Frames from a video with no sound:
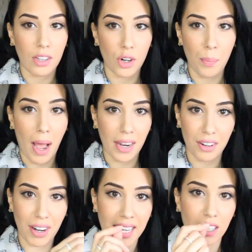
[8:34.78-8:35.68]
a little
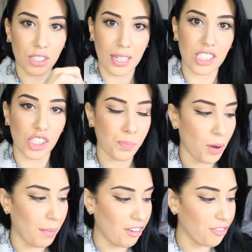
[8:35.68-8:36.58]
pocket right here, so I can just
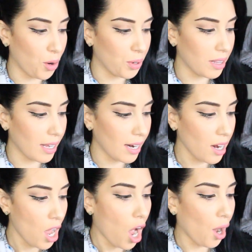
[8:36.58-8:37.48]
put my phone in
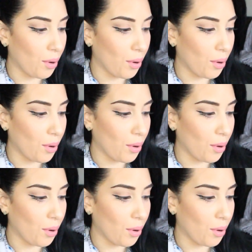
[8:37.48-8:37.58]
there.